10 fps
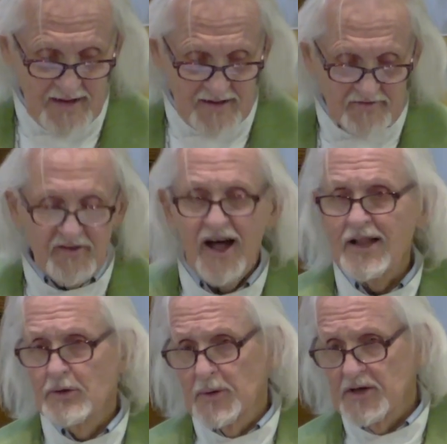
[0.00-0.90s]
The
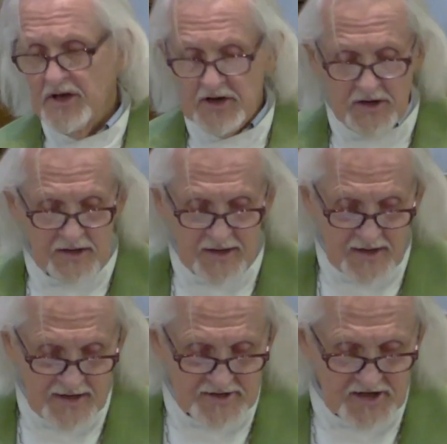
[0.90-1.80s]
following year,
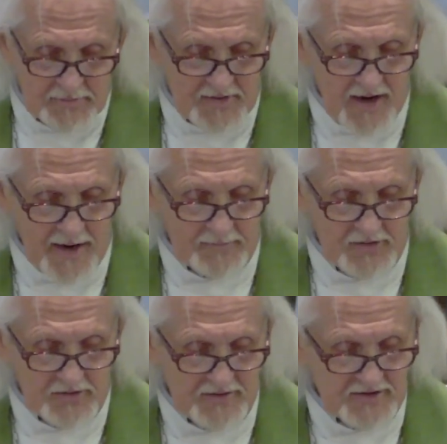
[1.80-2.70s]
sometime
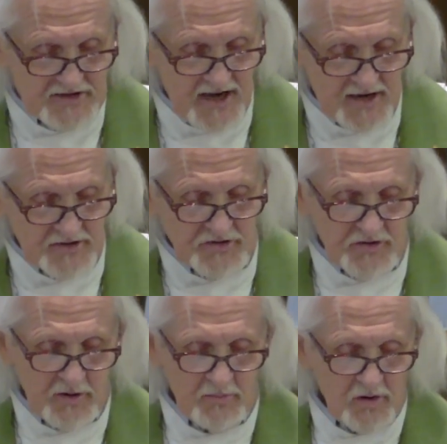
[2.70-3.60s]
during the second
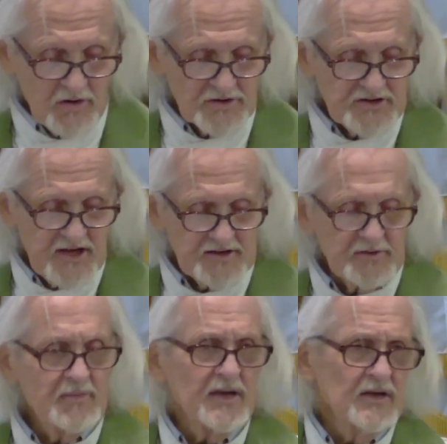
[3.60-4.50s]
trip, Merle said to
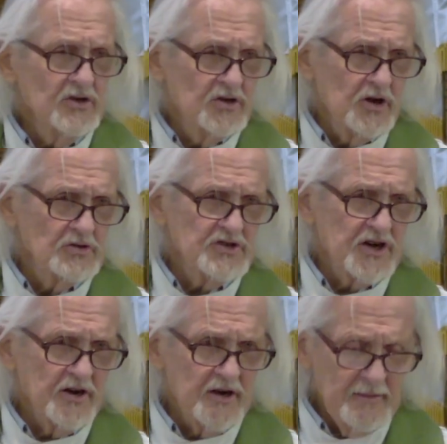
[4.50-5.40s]
me, "You know,
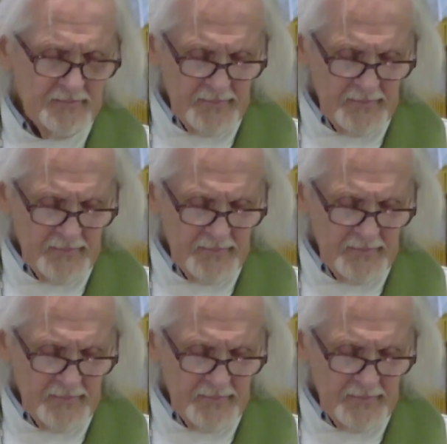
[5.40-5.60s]
Gerry,